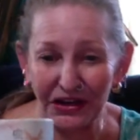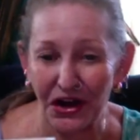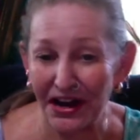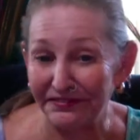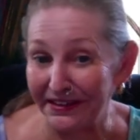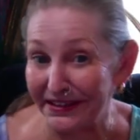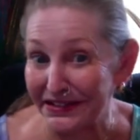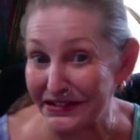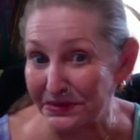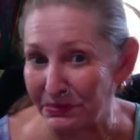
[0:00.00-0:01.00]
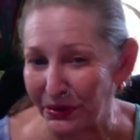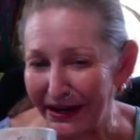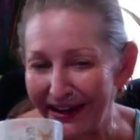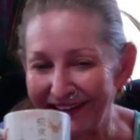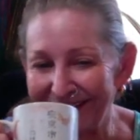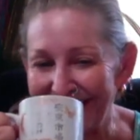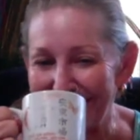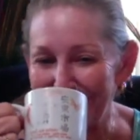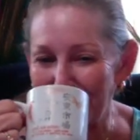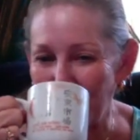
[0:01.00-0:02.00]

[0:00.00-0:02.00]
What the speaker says: coffee this morning. And